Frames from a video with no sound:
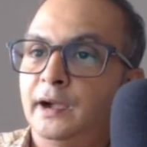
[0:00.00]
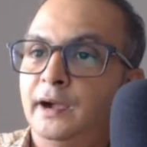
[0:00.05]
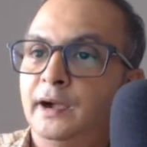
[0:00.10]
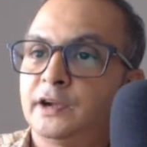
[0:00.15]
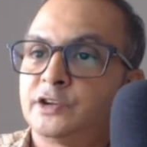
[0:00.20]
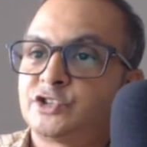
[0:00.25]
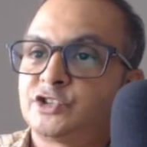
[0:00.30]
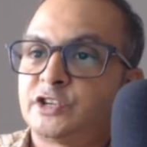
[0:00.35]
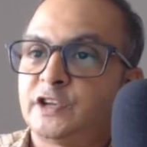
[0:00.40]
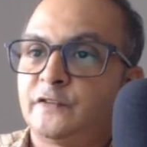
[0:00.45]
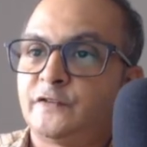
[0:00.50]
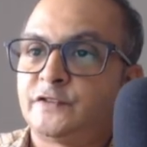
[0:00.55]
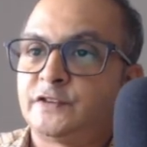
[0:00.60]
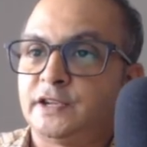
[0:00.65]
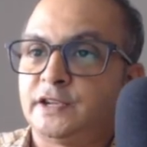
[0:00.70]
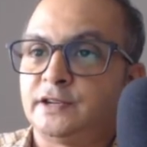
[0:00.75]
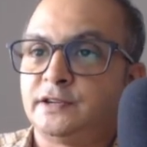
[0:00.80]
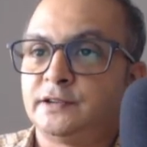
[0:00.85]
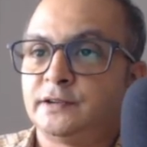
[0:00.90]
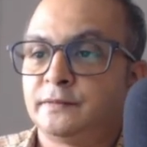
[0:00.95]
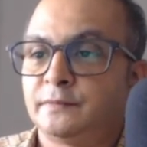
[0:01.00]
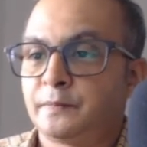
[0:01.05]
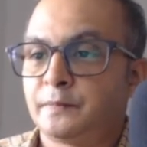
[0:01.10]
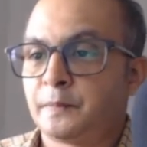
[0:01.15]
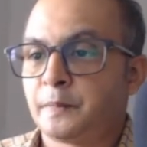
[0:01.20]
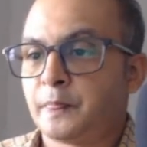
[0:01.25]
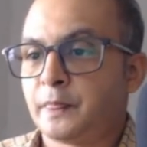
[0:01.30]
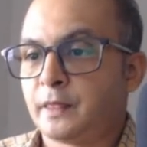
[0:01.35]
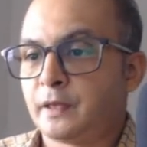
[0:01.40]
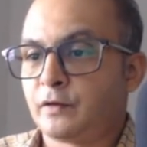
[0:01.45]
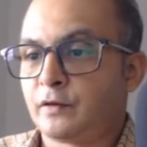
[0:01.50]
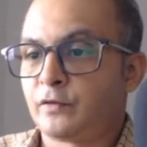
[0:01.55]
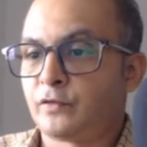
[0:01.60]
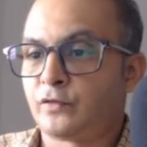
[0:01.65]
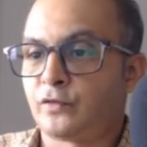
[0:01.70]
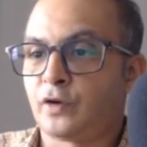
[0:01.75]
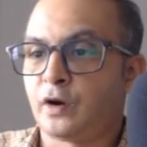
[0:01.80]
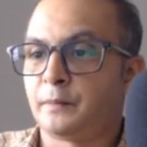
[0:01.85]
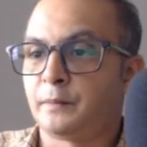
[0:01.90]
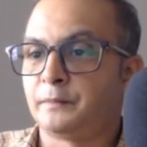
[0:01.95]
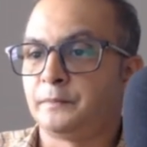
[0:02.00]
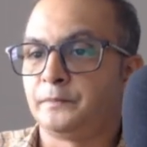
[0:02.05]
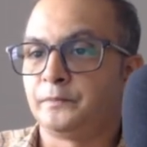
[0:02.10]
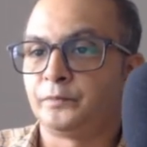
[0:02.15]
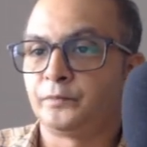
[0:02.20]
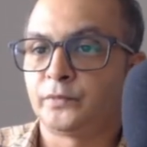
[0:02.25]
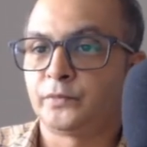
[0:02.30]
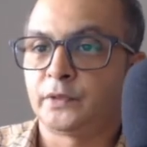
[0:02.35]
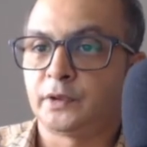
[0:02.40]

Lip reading: shifted from